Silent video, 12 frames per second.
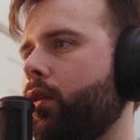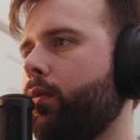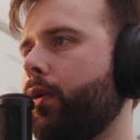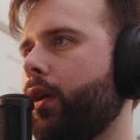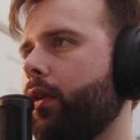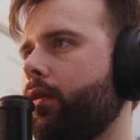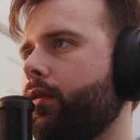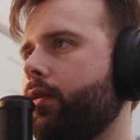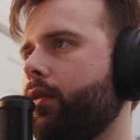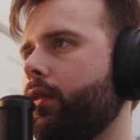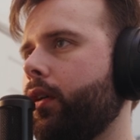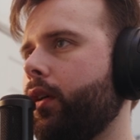tell, but
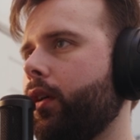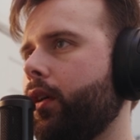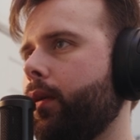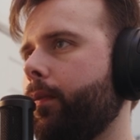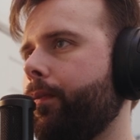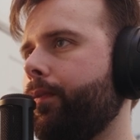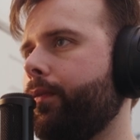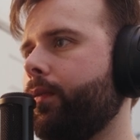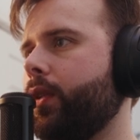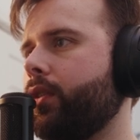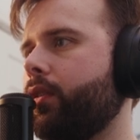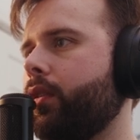
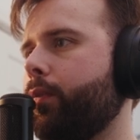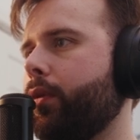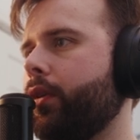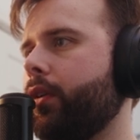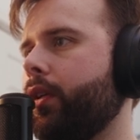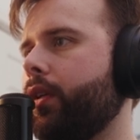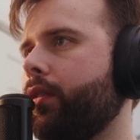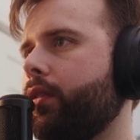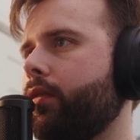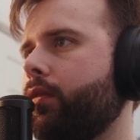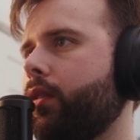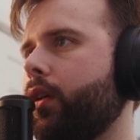this clip
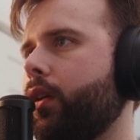underneath